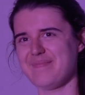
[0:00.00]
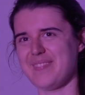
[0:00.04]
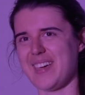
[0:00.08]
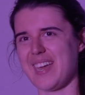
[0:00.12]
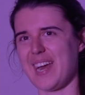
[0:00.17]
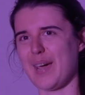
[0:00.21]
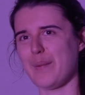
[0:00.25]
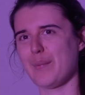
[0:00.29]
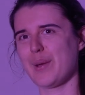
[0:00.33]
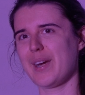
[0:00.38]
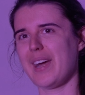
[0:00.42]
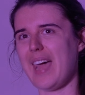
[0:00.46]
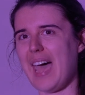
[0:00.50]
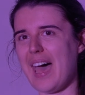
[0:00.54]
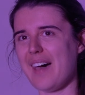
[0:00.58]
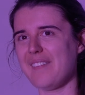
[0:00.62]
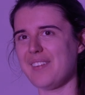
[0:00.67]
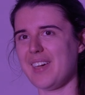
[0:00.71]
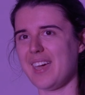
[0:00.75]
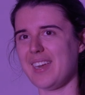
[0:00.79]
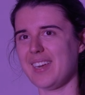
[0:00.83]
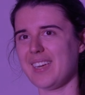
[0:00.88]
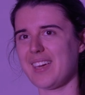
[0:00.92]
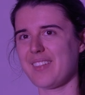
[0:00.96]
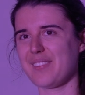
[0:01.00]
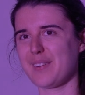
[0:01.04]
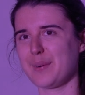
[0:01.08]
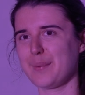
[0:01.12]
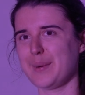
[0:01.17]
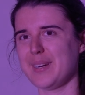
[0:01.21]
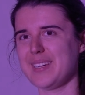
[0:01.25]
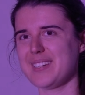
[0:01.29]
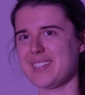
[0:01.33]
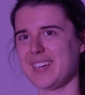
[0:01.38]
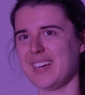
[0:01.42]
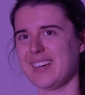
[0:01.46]
And I wouldn't have it any other
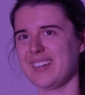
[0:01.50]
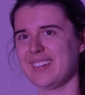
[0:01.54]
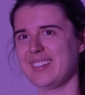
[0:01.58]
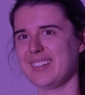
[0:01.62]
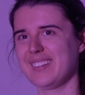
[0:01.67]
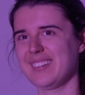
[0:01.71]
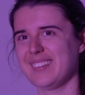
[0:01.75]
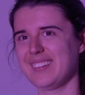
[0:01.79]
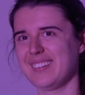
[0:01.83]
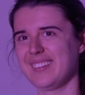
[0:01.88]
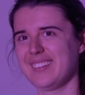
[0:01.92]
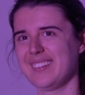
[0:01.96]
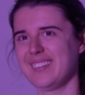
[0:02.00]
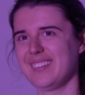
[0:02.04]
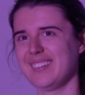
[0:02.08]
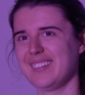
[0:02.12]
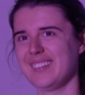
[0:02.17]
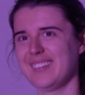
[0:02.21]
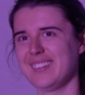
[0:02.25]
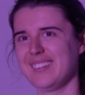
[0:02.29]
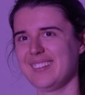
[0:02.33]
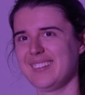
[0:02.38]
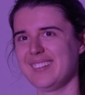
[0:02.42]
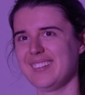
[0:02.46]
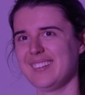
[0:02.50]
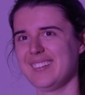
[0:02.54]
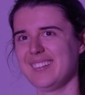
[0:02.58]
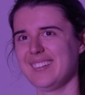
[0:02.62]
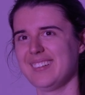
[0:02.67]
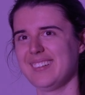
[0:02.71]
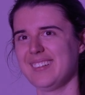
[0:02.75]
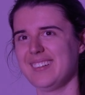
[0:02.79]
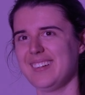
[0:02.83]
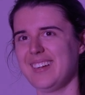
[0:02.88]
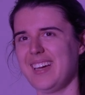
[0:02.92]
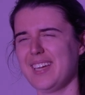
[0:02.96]
way, Dad.
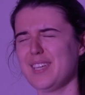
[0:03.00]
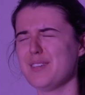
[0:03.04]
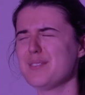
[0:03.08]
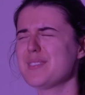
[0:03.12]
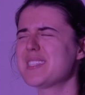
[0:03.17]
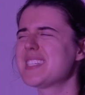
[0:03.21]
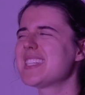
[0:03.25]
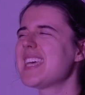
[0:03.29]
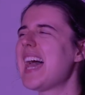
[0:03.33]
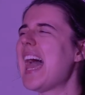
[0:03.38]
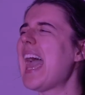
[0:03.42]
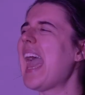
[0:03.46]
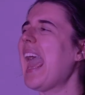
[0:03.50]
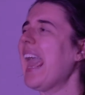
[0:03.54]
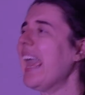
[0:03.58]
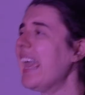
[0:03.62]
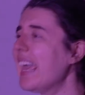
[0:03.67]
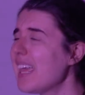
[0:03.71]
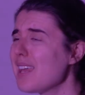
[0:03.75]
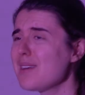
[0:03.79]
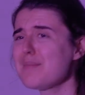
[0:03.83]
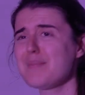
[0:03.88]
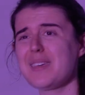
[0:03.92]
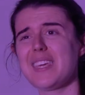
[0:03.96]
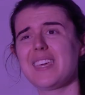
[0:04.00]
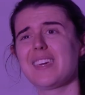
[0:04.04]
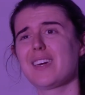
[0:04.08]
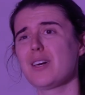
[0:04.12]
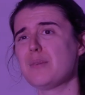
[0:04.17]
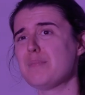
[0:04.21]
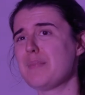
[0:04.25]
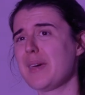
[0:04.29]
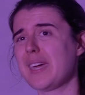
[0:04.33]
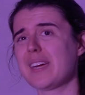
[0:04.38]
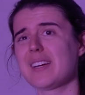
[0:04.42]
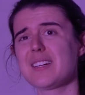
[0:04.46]
I used to hate being
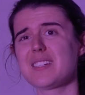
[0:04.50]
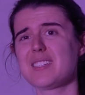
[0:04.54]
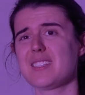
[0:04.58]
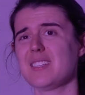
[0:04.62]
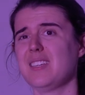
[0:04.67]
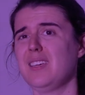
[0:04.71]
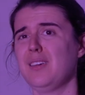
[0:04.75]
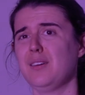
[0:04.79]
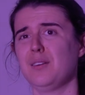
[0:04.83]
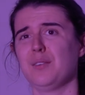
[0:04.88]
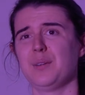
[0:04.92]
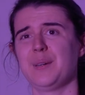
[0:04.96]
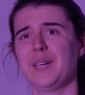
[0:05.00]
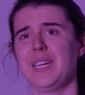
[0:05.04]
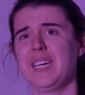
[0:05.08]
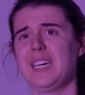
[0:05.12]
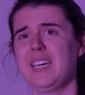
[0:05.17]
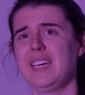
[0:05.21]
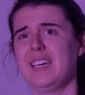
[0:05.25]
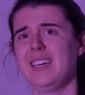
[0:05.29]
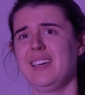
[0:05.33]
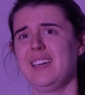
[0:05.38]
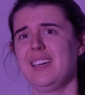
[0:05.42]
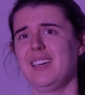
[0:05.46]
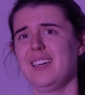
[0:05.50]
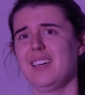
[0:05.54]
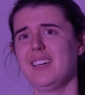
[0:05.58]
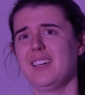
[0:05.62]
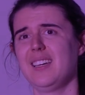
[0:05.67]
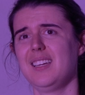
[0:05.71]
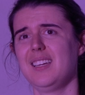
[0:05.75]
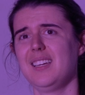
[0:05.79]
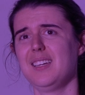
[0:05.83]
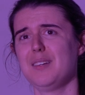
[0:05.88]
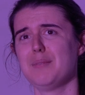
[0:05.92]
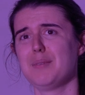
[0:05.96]
compared to you,
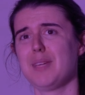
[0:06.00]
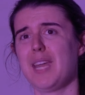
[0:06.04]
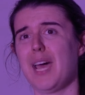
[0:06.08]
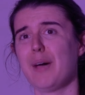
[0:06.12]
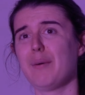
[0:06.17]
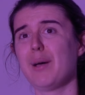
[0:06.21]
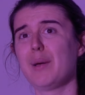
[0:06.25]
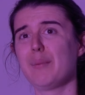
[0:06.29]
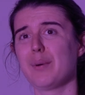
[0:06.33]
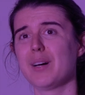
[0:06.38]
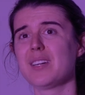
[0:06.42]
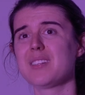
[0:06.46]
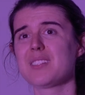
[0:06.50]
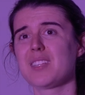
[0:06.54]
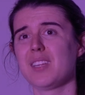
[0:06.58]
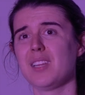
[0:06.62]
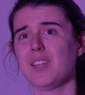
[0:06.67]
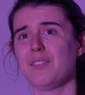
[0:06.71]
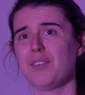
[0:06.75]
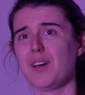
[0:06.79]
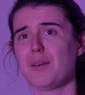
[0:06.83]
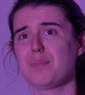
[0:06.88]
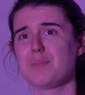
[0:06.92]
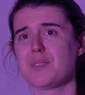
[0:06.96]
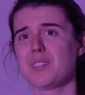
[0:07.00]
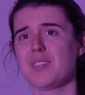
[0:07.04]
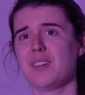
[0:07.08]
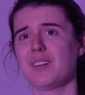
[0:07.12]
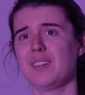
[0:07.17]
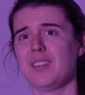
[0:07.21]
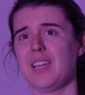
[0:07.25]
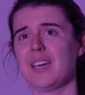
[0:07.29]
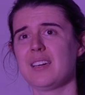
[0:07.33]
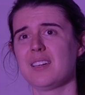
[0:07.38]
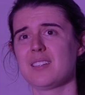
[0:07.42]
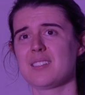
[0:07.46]
but now I want to live up to your
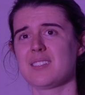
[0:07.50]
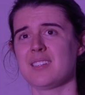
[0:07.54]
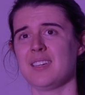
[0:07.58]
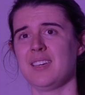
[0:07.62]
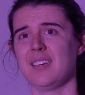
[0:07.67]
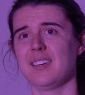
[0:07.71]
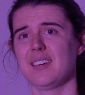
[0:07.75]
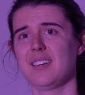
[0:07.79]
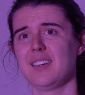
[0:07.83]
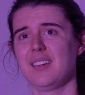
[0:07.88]
legacy.